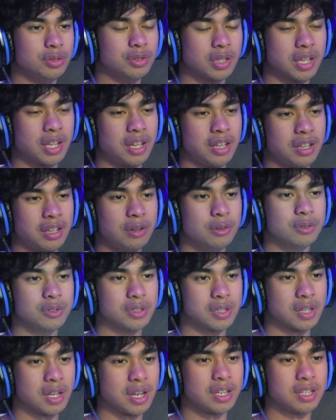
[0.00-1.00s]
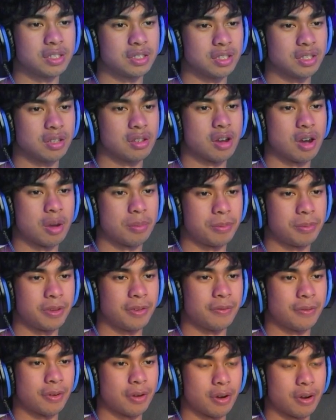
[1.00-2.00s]
was like his
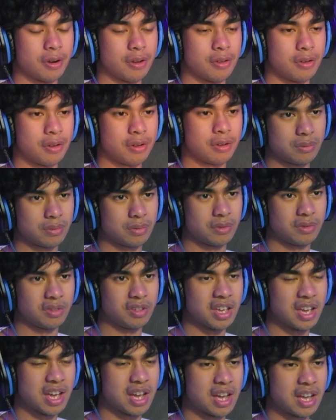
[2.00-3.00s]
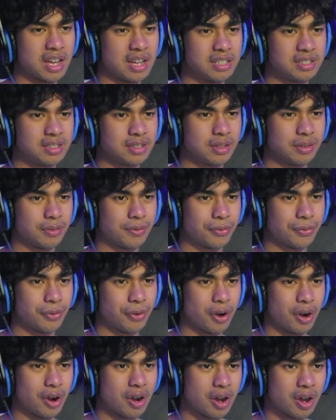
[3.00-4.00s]
adoptive father. Yeah, it's the
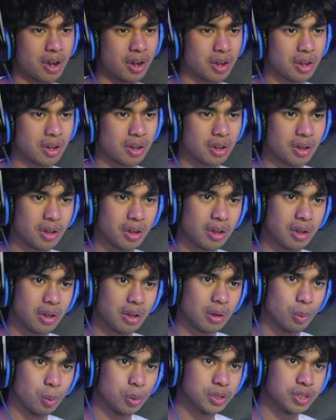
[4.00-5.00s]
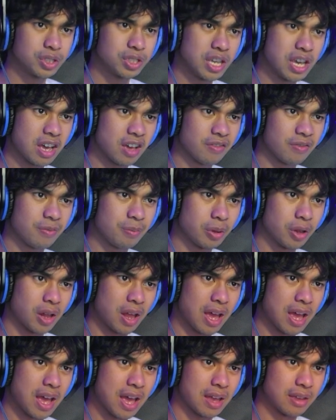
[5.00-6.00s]
frog. What does he have
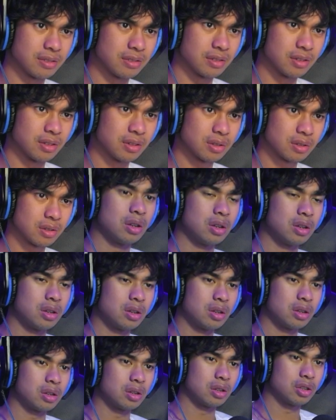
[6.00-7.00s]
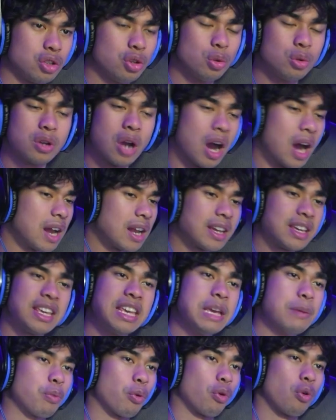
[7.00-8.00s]
planned? You gotta
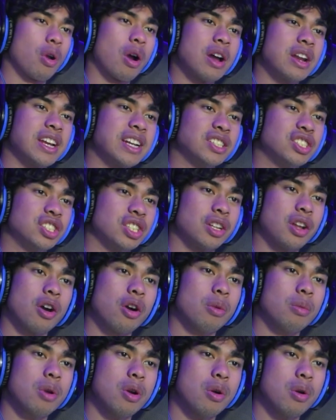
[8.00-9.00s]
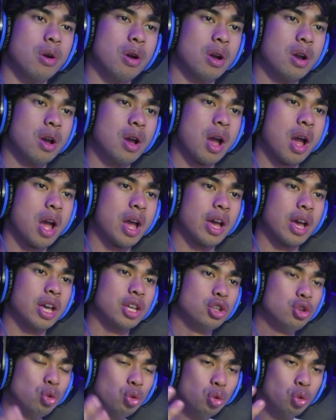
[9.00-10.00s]
keep running, Shinobu.
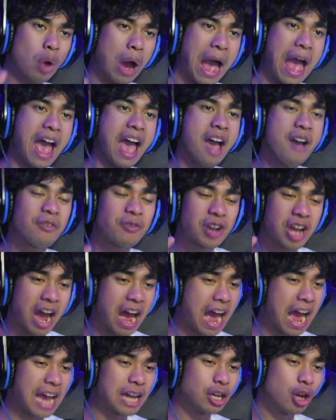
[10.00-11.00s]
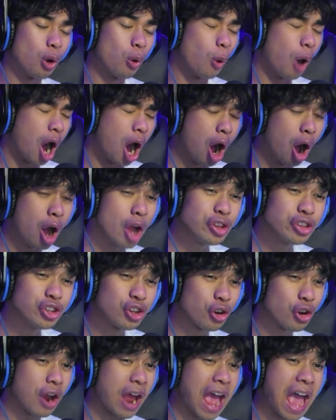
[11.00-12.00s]
You have Kaido on
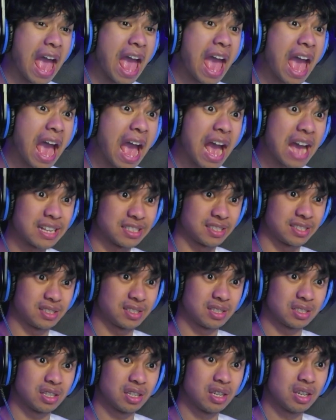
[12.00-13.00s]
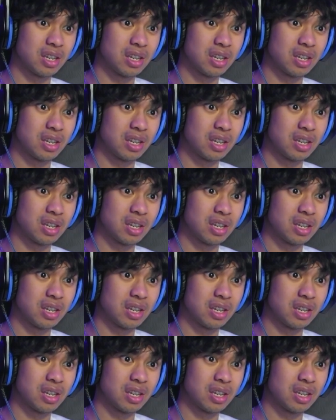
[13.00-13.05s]
your ass.